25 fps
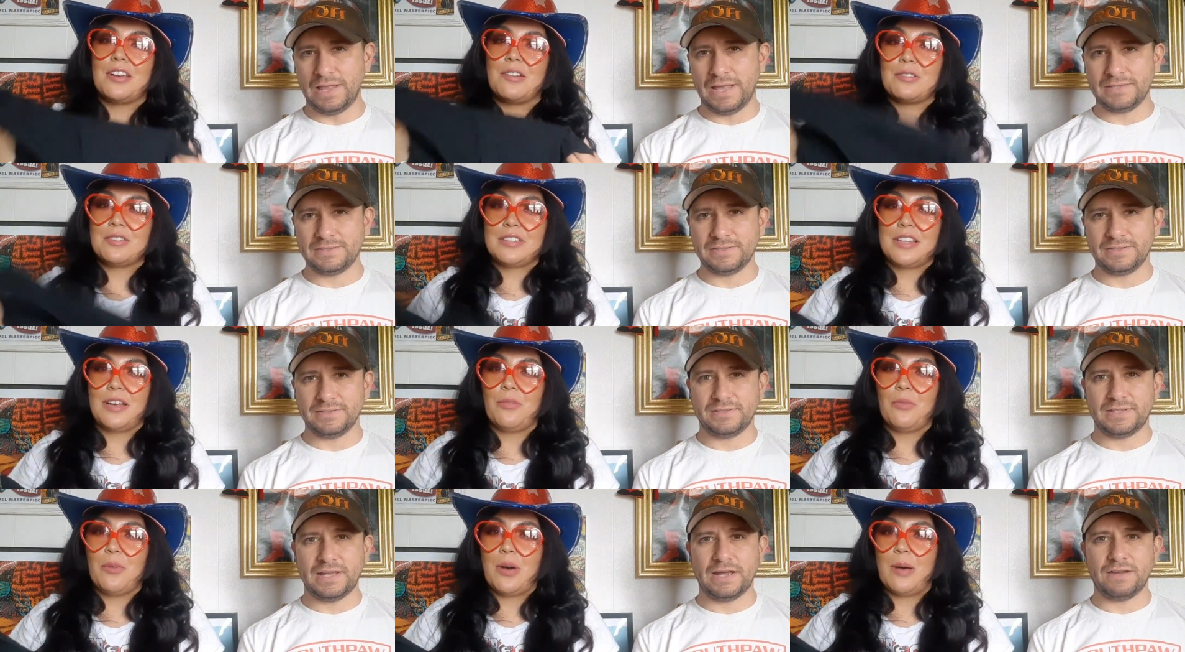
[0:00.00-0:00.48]
Speaker 1: there
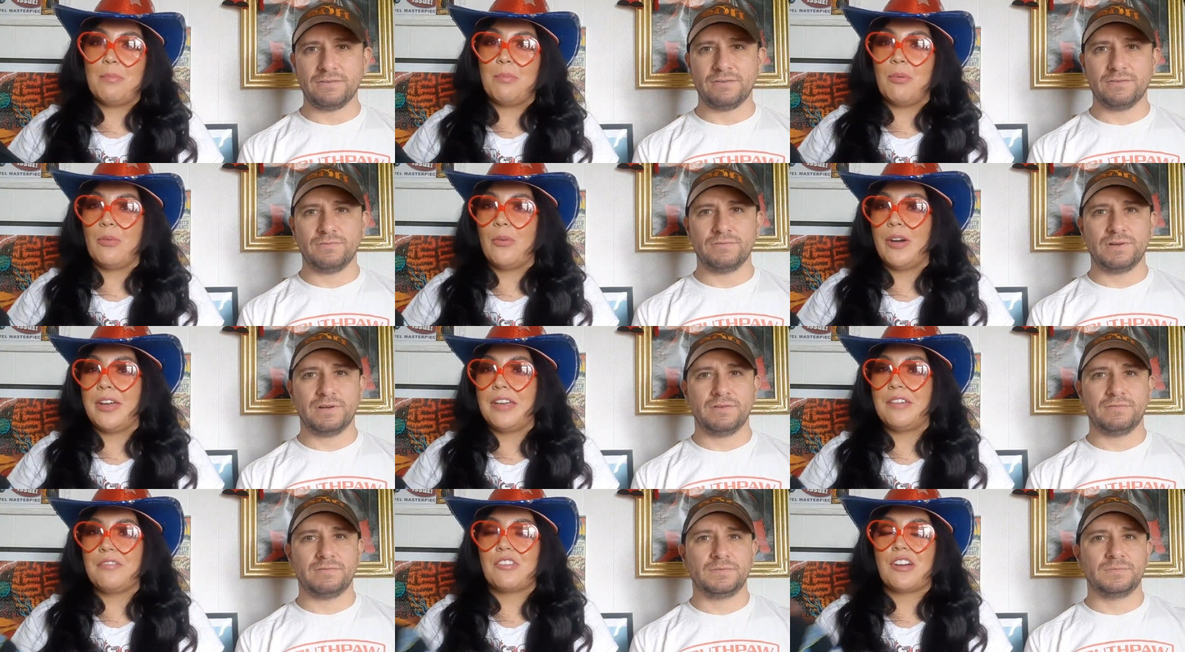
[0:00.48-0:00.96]
was at one
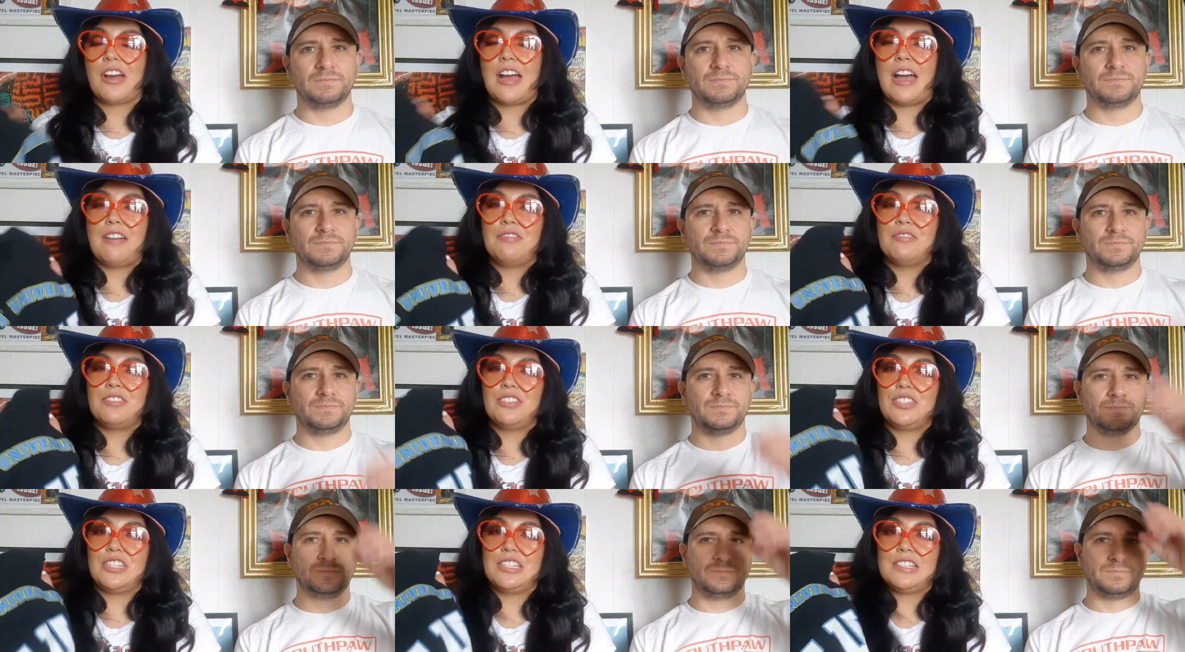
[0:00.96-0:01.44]
point where
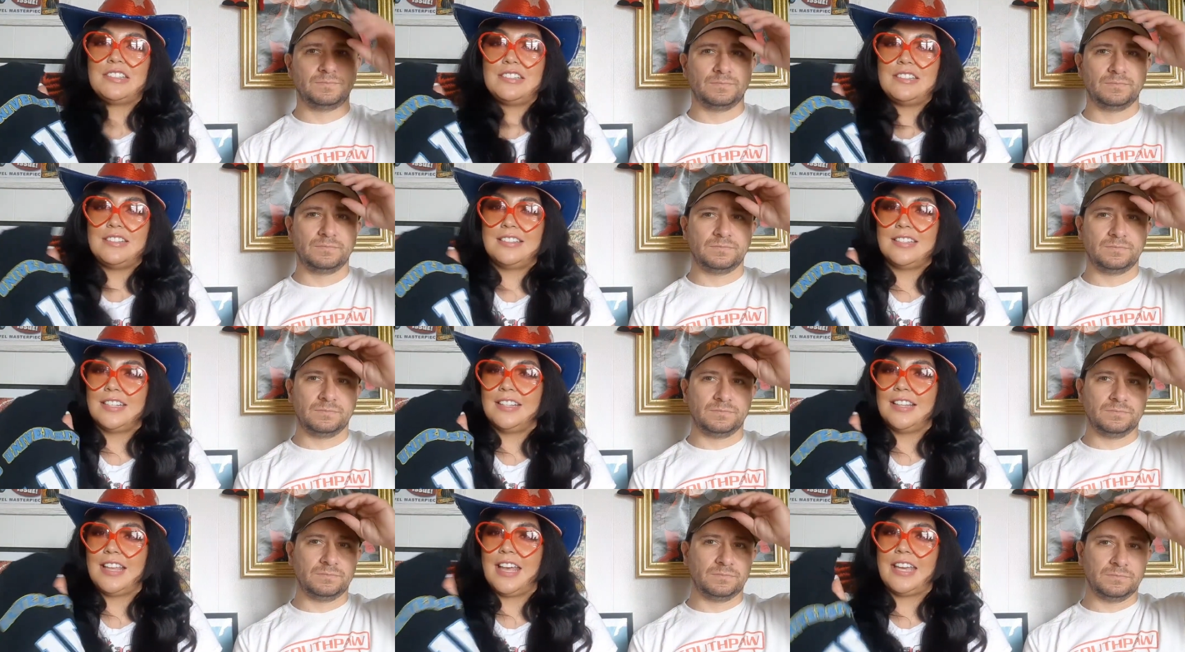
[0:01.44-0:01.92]
I was just
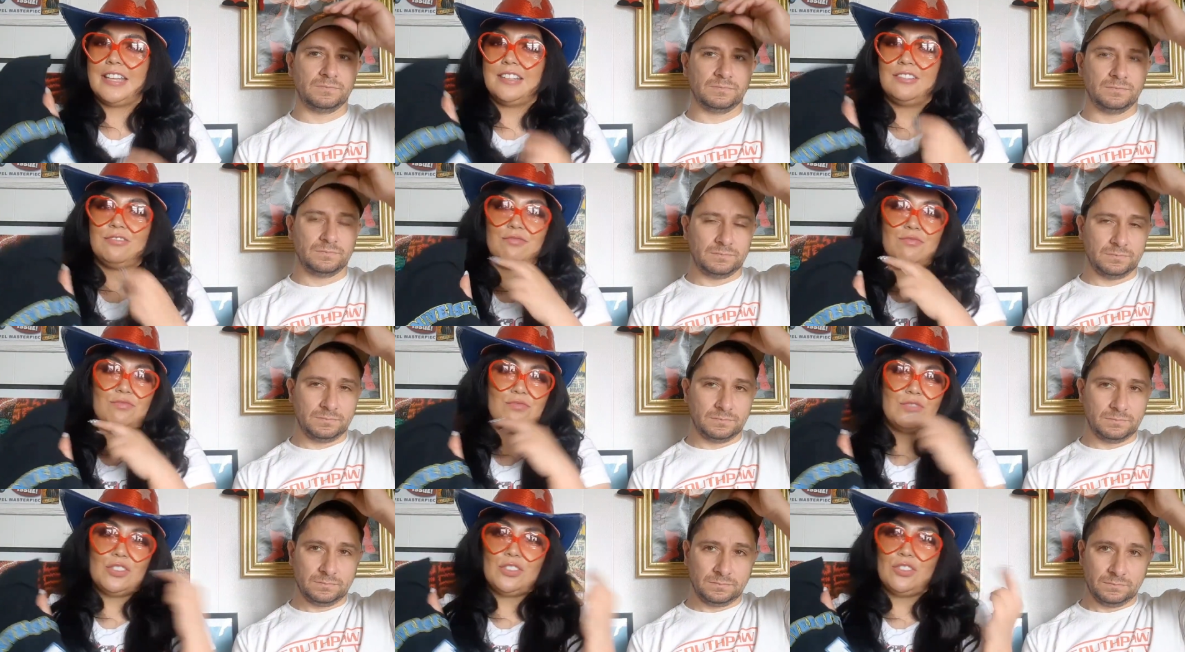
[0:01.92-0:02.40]
into like
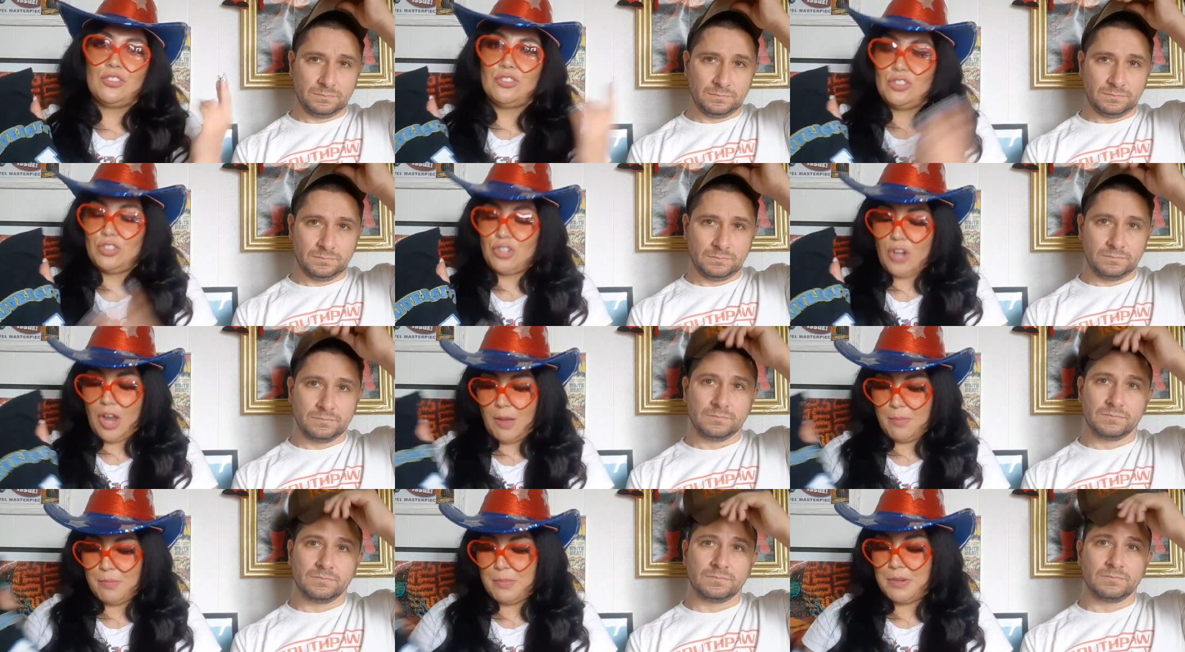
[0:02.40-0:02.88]

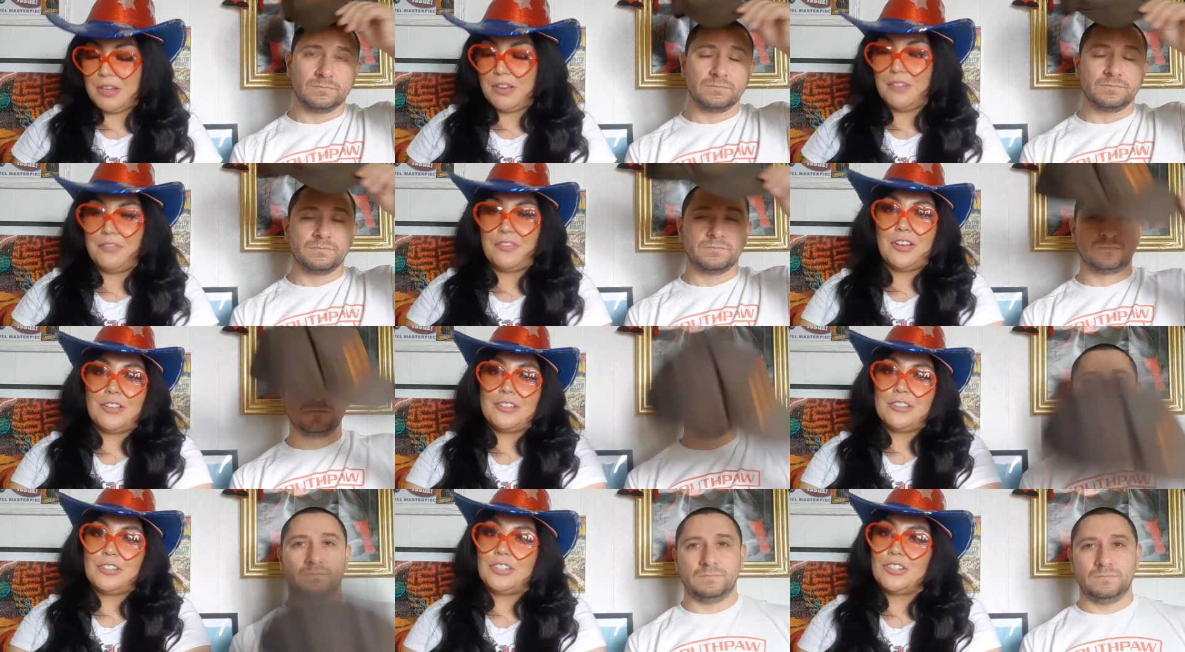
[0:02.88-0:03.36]
just chopping
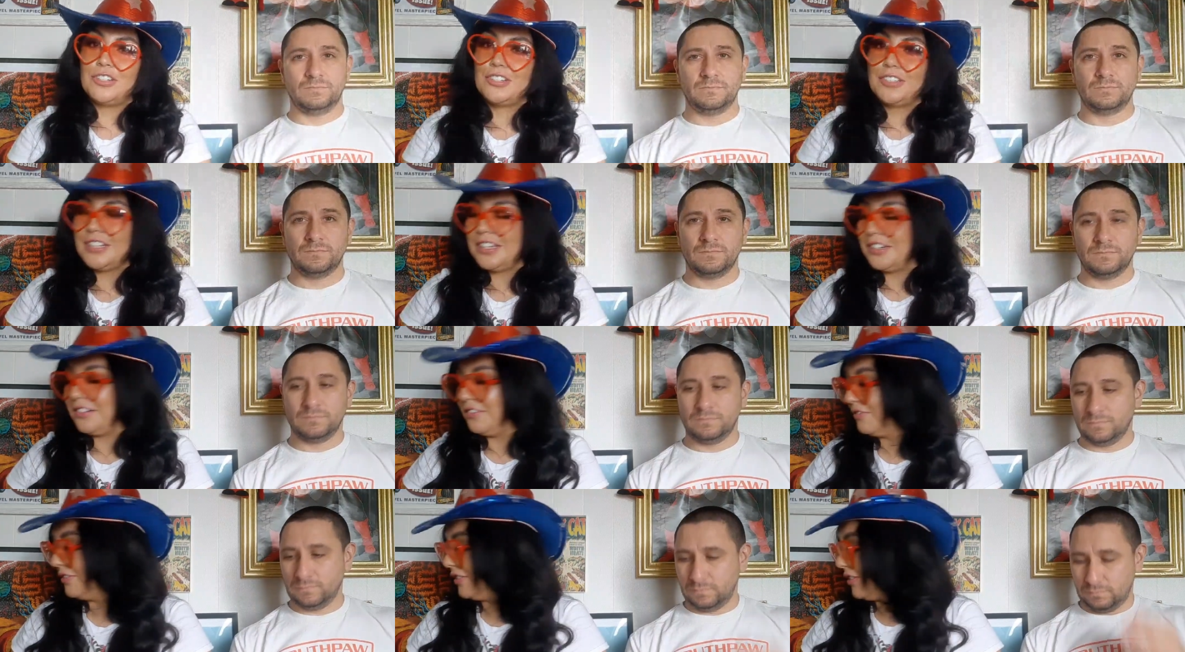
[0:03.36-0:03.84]
off all the shirts.
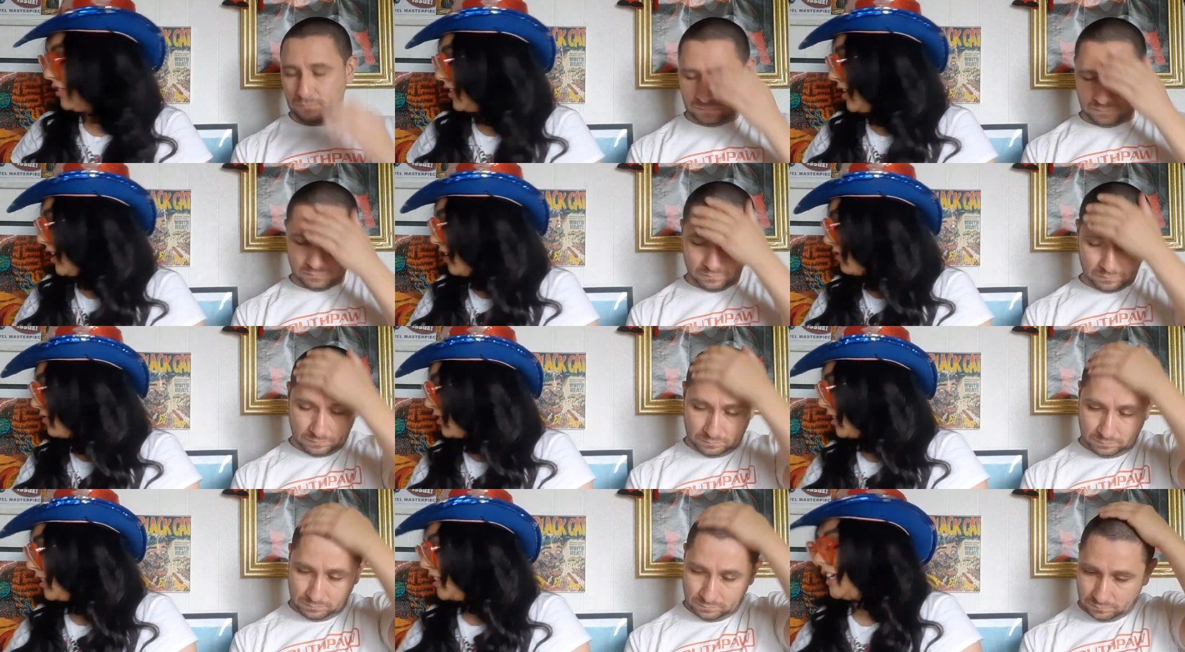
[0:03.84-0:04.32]
I don't do
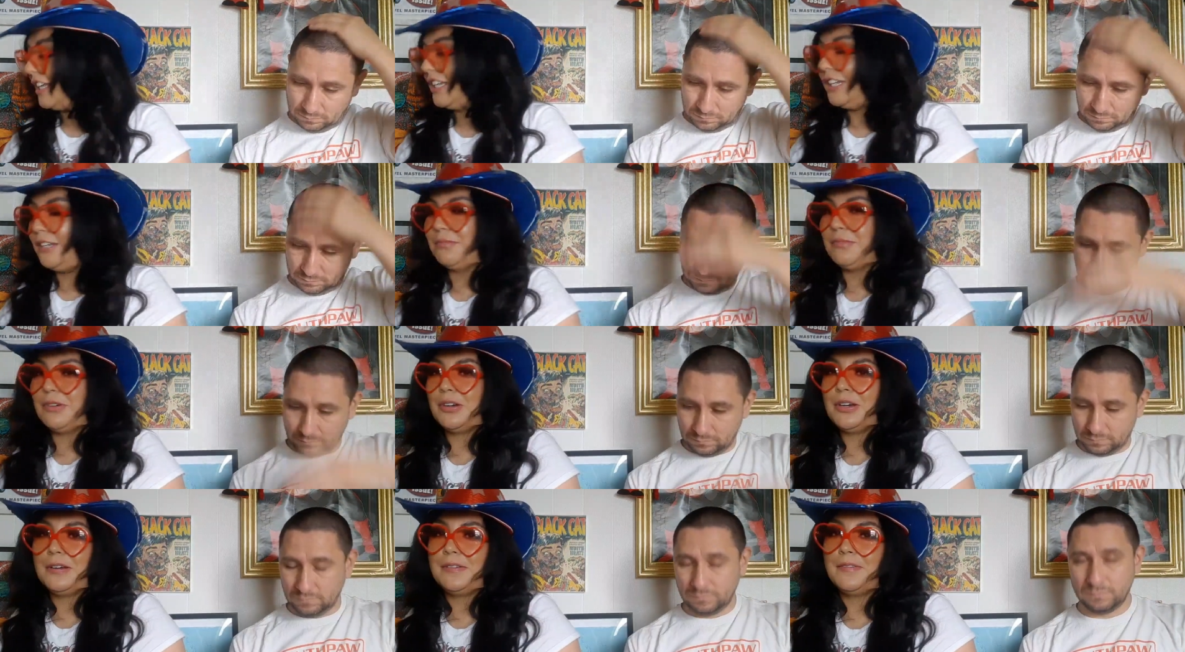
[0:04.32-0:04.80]
that really
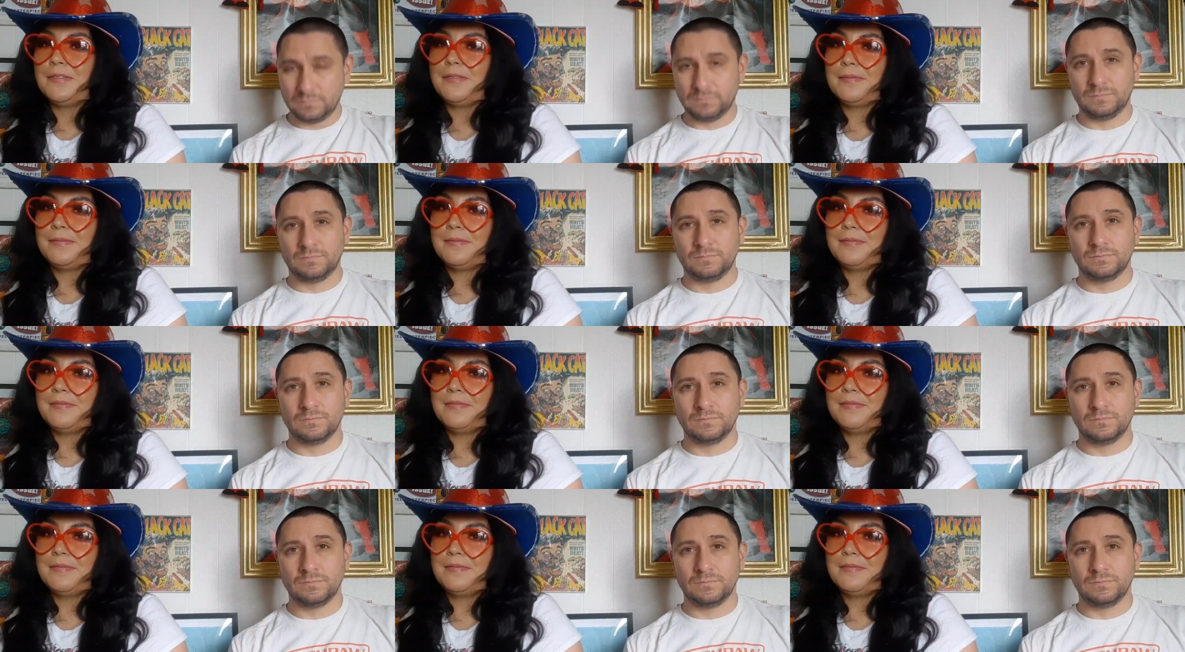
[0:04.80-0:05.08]
anymore.